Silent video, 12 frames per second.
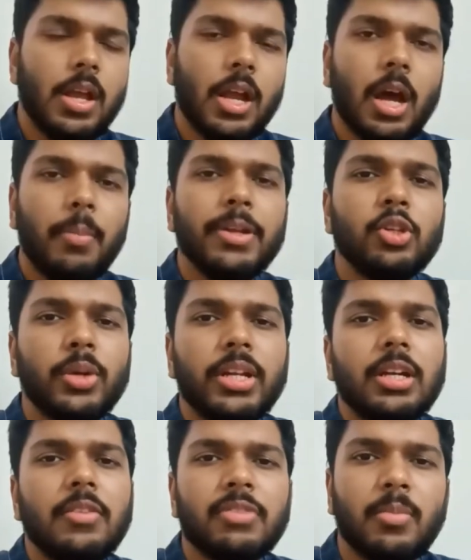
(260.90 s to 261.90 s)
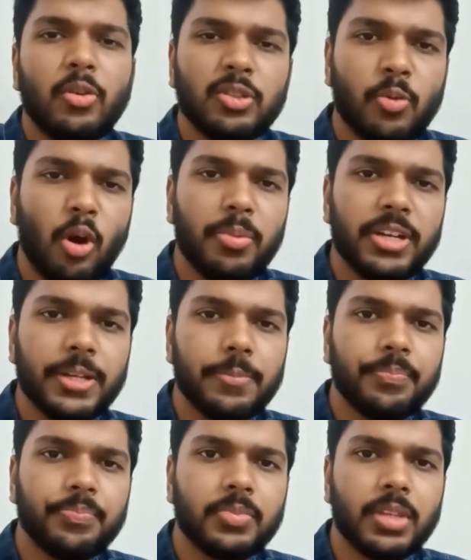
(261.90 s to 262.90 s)
Coming to income from house property.
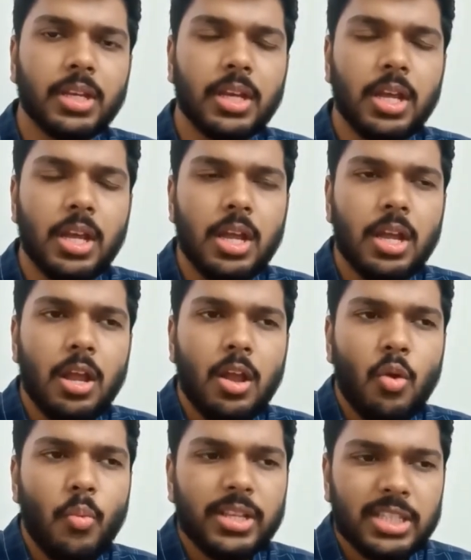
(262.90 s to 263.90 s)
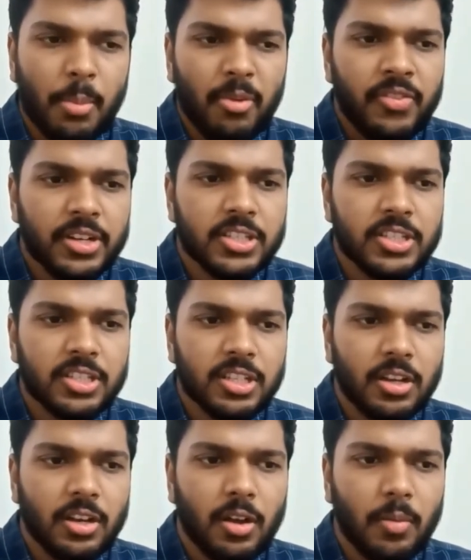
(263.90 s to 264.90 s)
Well, some of us
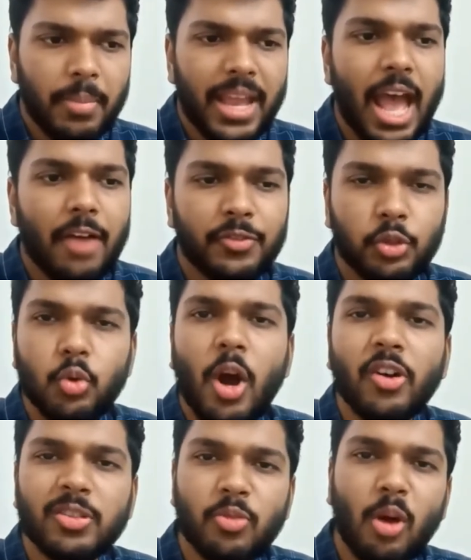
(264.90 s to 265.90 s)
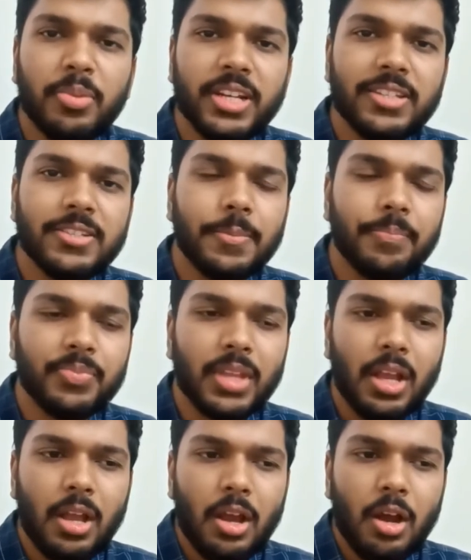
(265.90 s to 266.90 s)
may have two house properties.
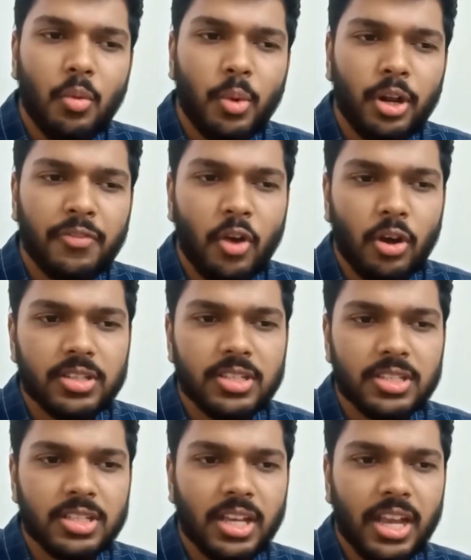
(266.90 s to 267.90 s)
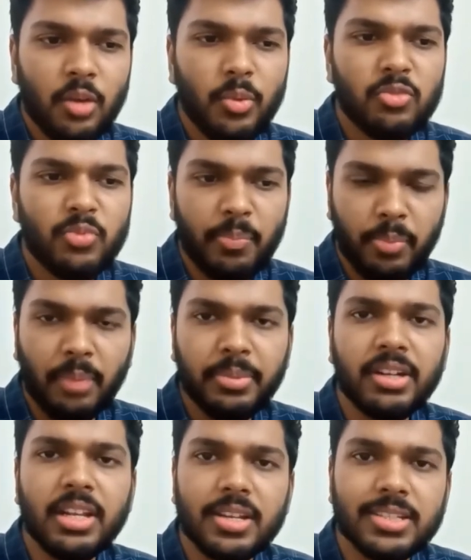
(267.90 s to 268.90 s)
One, of course, in which we
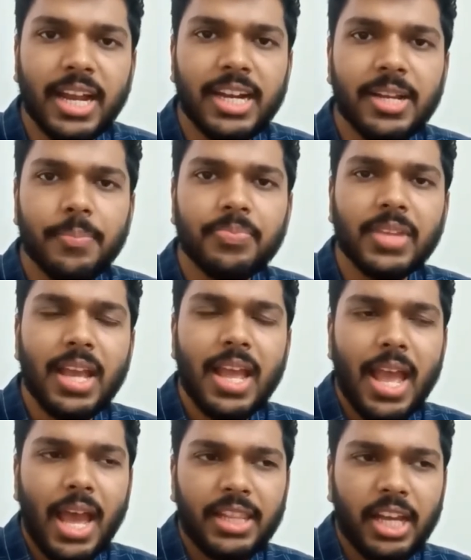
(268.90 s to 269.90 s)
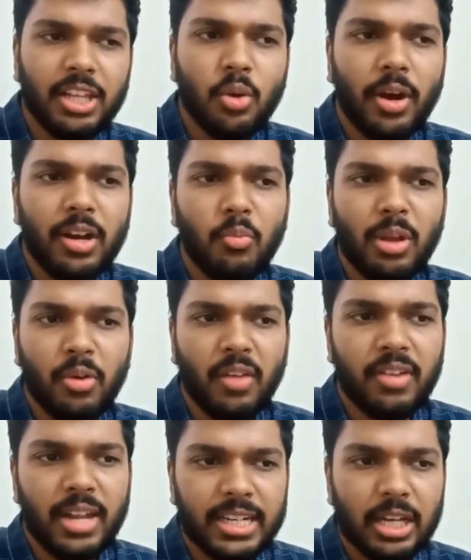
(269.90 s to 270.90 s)
permanently reside, and the other one we would
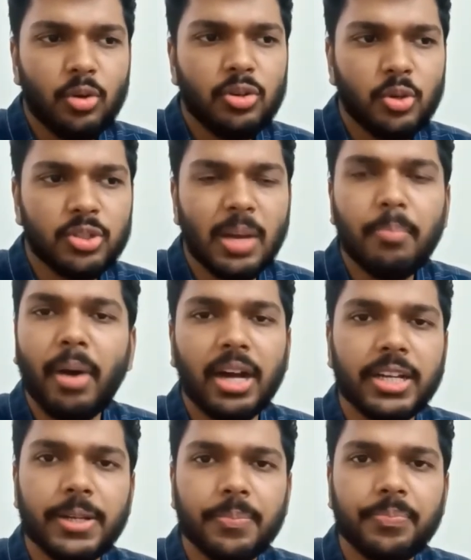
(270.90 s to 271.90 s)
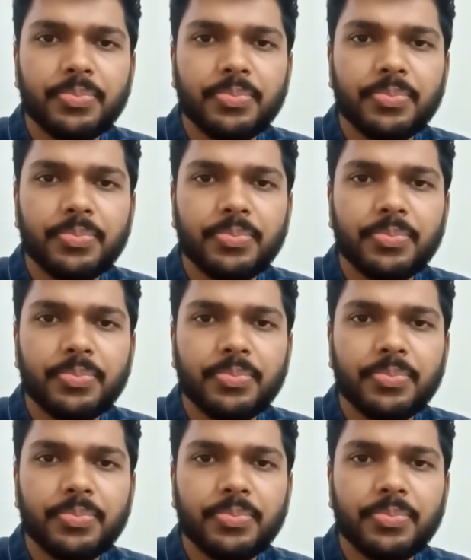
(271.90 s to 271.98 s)
have let out to some party.